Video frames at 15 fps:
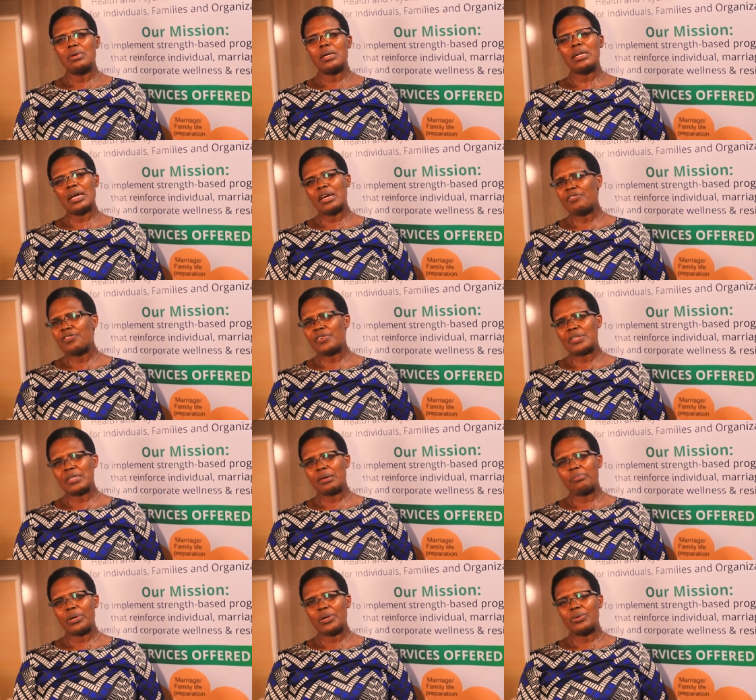life is
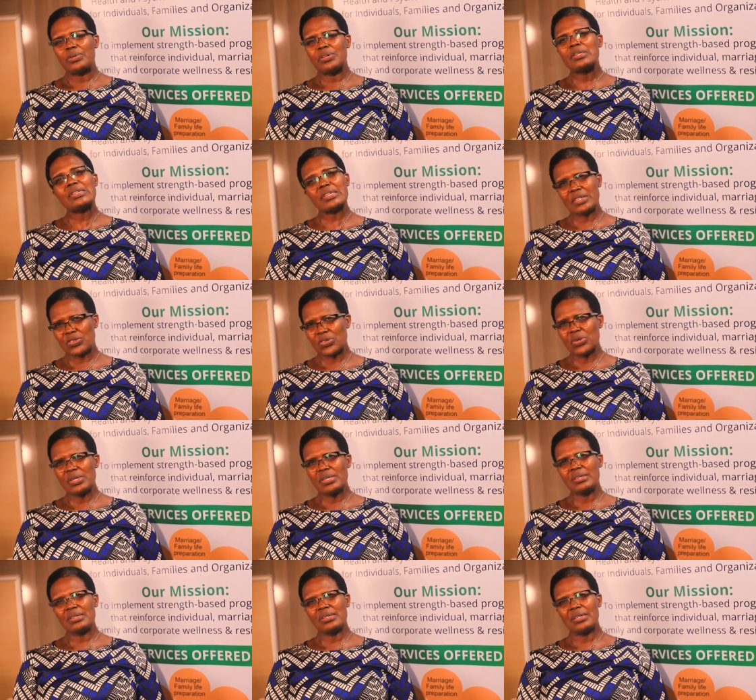about
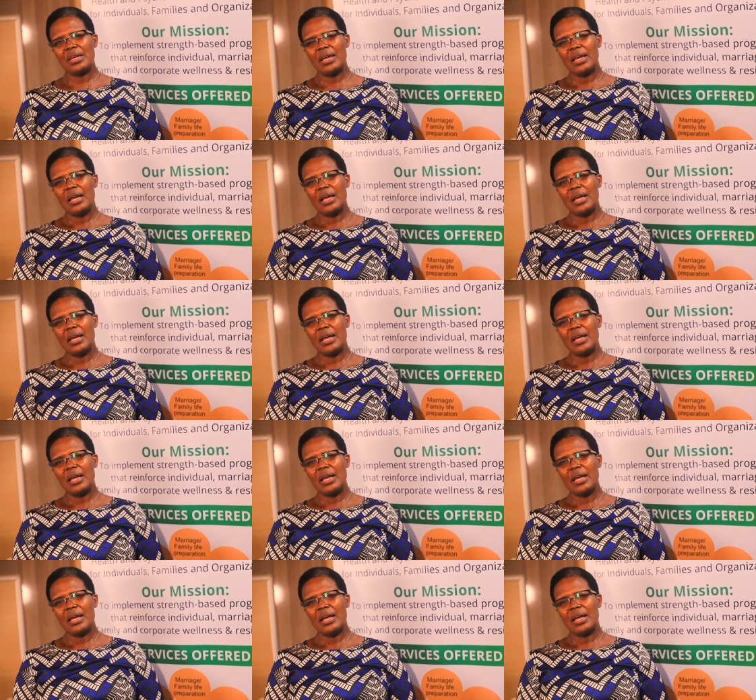seasons.